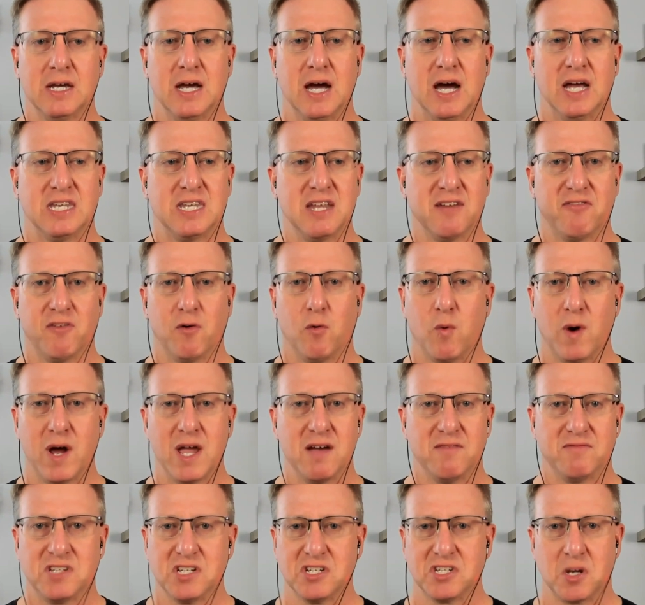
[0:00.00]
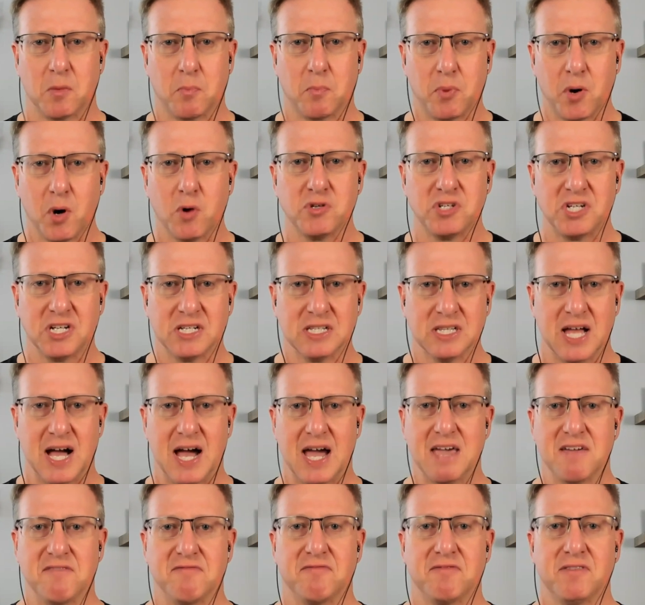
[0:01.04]
a different way of just approaching
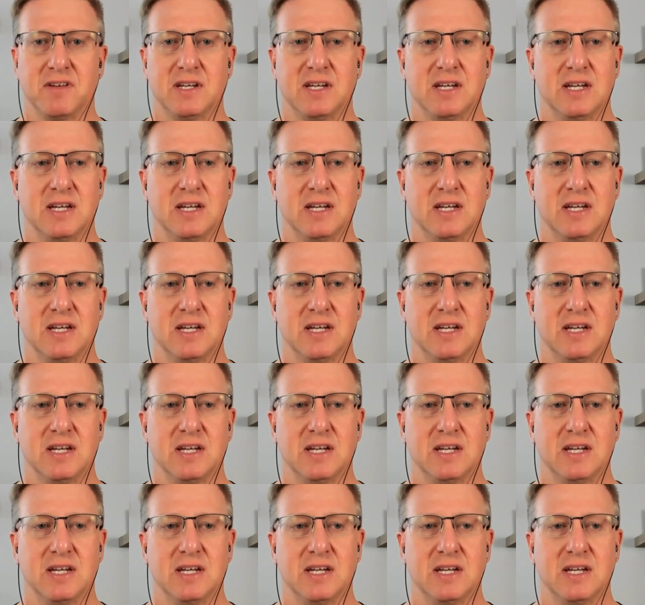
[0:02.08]
life,